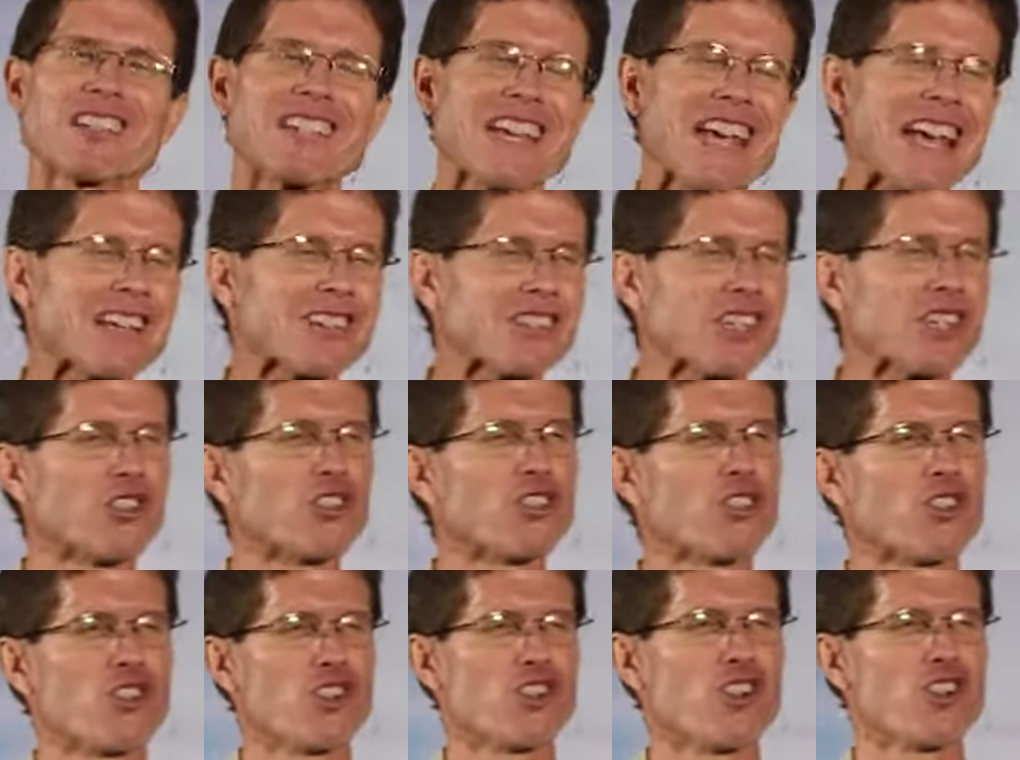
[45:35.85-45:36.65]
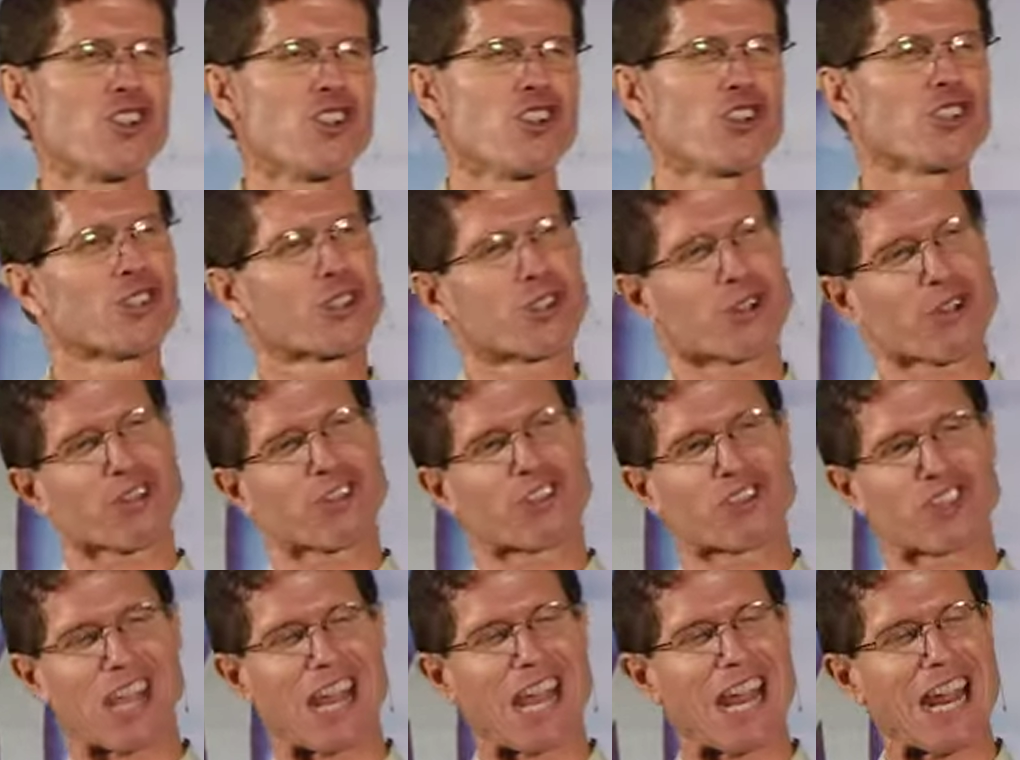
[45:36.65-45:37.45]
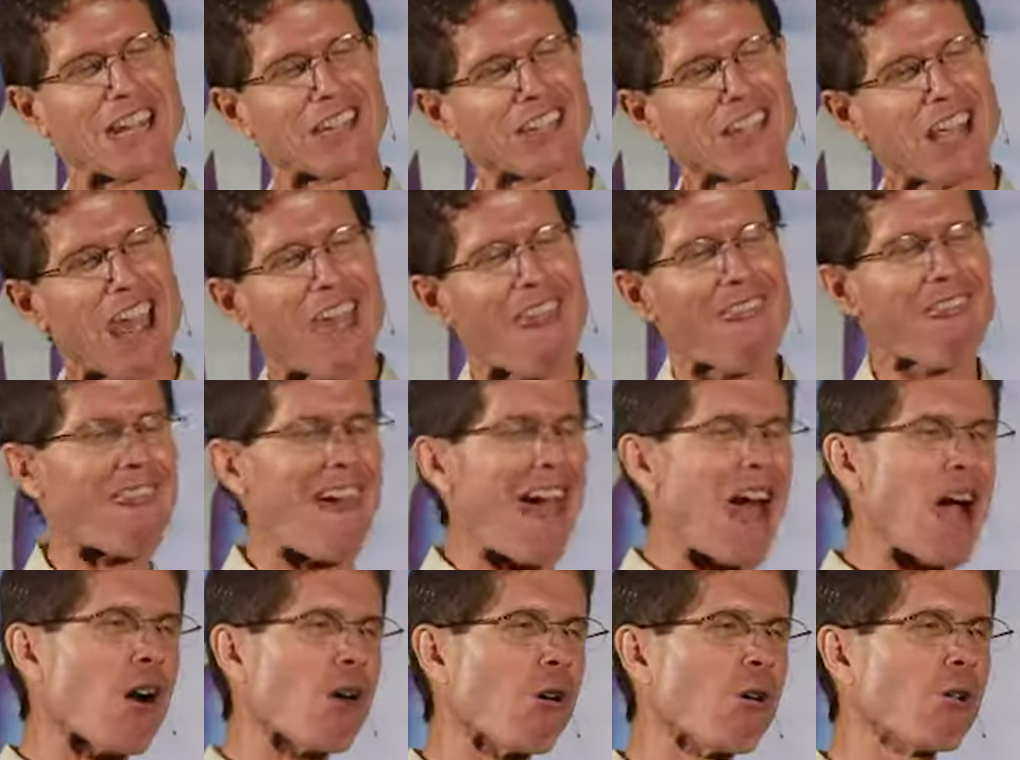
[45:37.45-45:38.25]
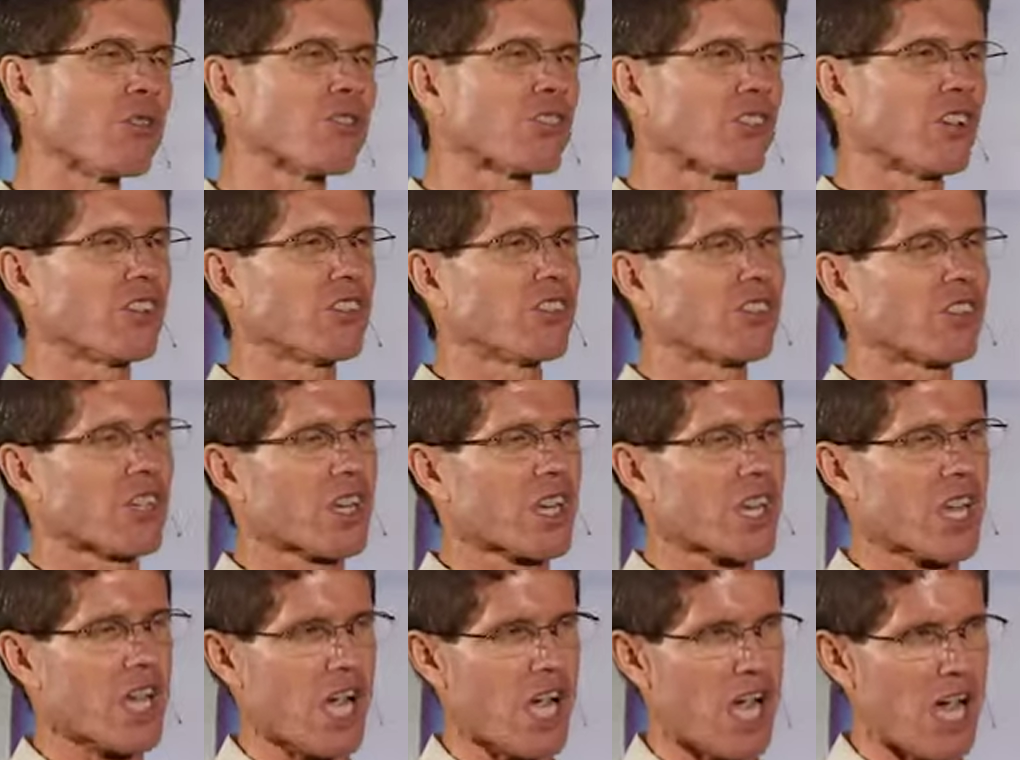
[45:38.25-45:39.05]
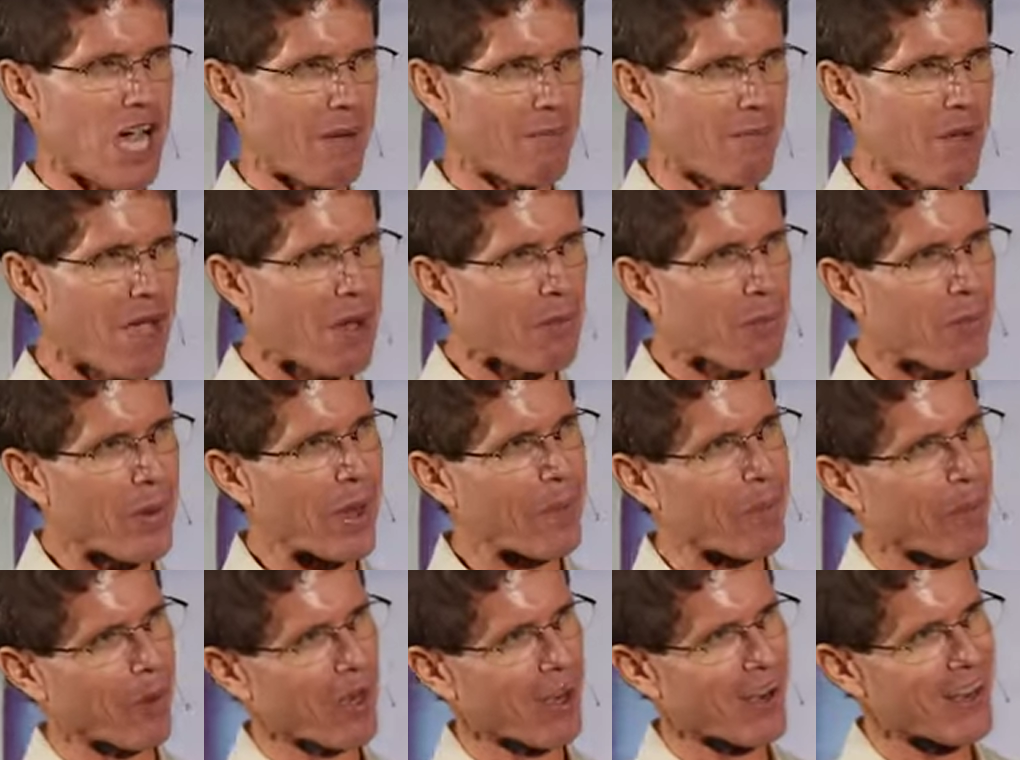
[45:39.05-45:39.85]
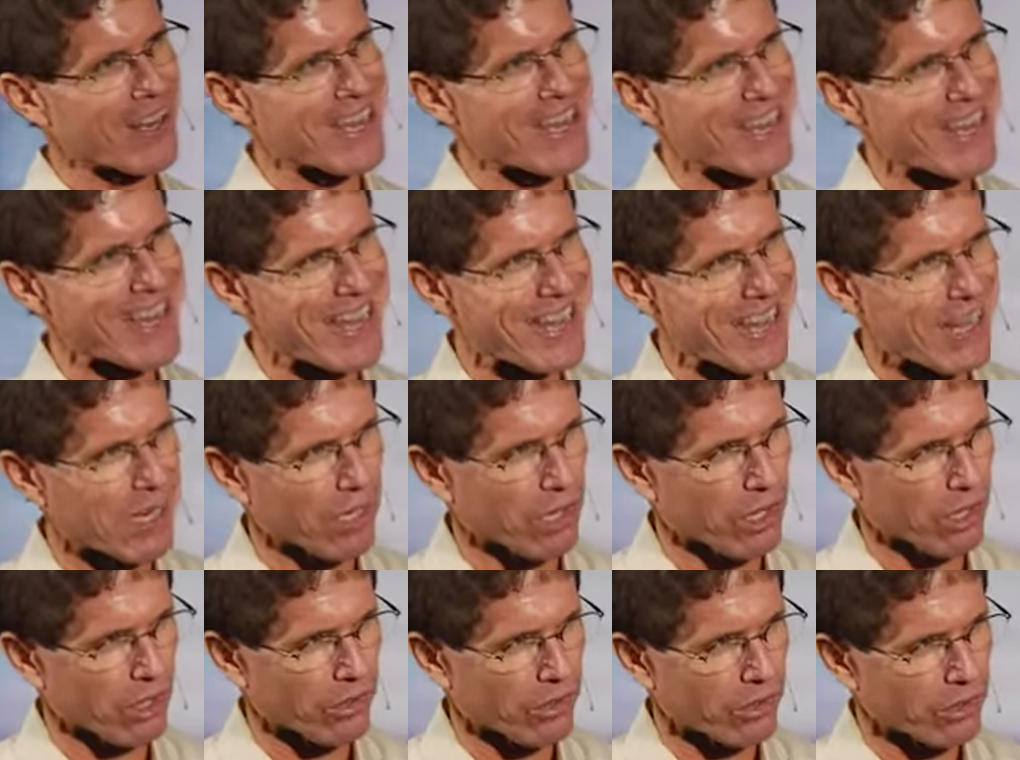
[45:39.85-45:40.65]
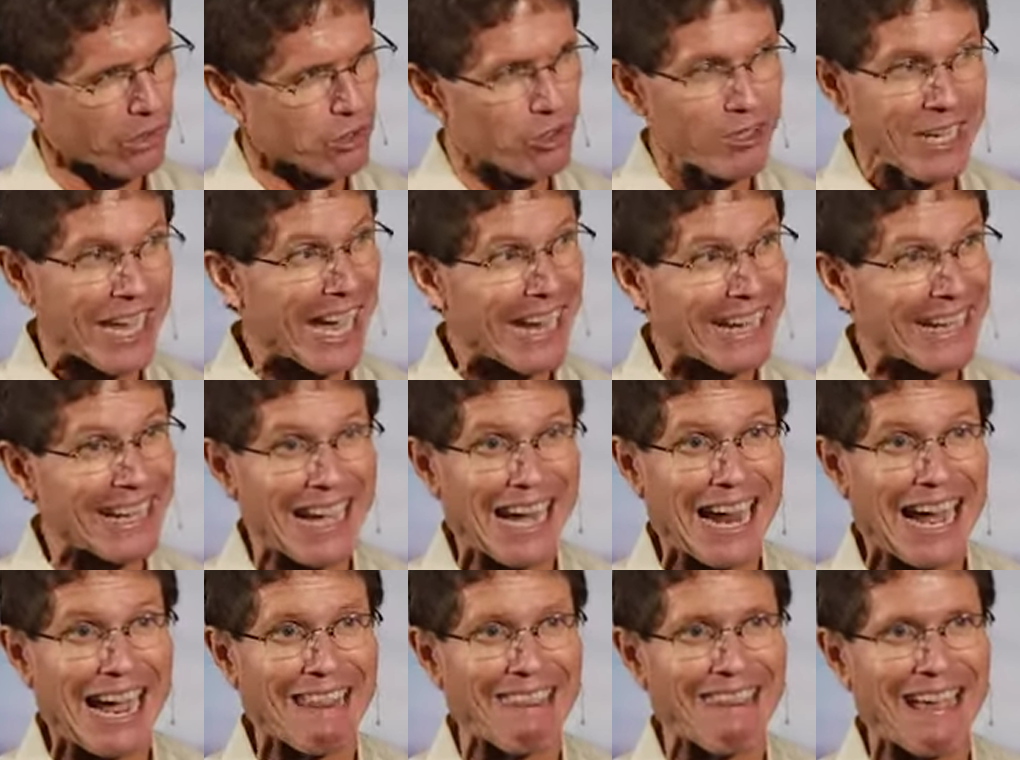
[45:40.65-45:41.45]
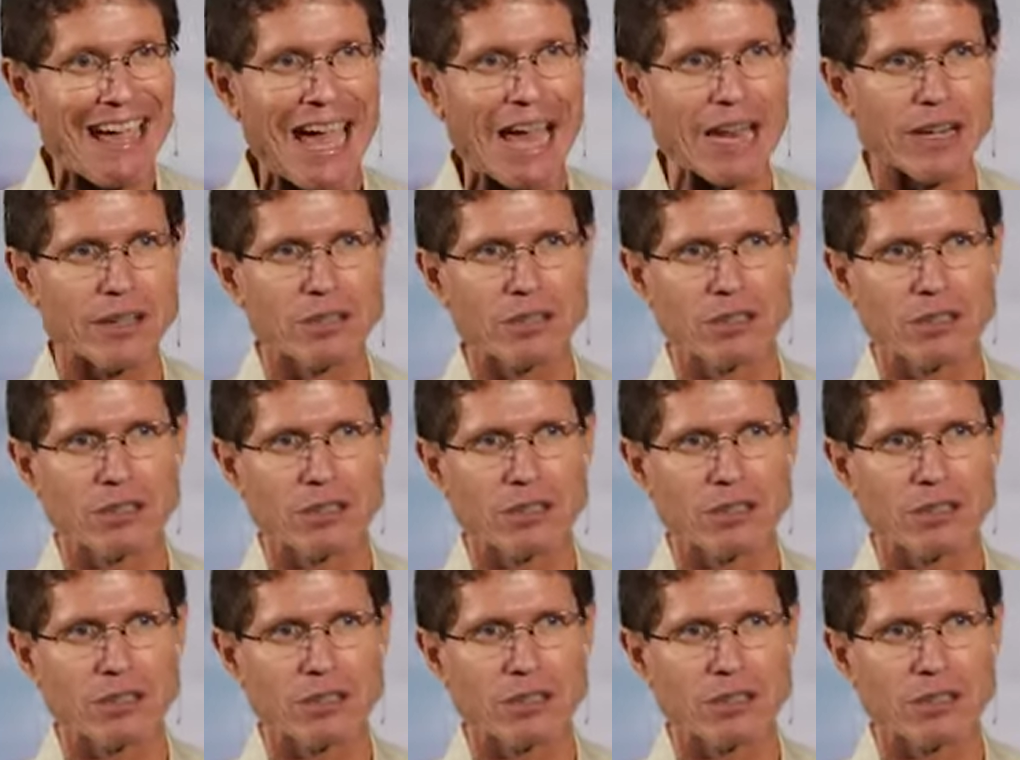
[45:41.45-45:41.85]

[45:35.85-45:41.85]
He has these huge crusades, thousands come, people are healed. You can't deny that.